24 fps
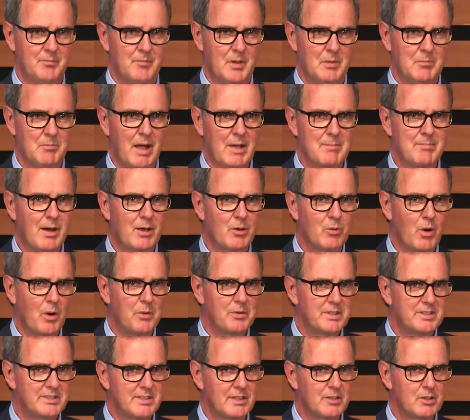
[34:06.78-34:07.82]
My
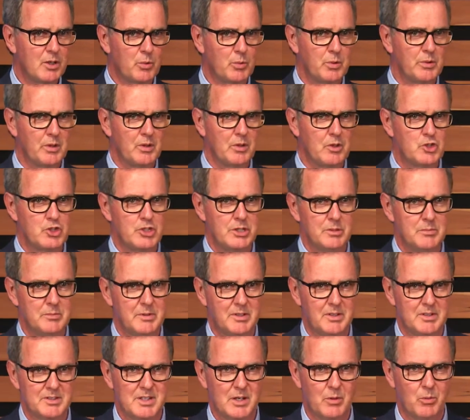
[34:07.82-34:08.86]
background is endocrinology
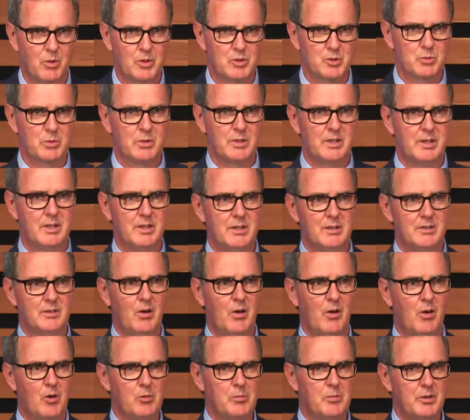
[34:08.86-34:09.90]
because I was working on
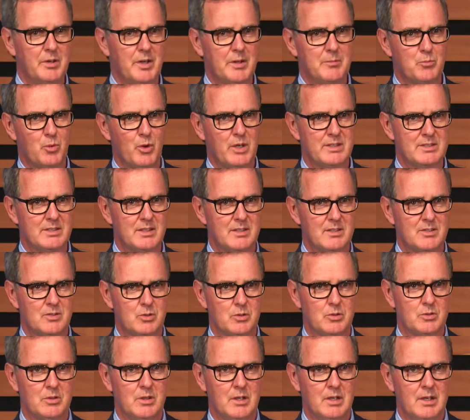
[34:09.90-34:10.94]
hormone and breast cancer.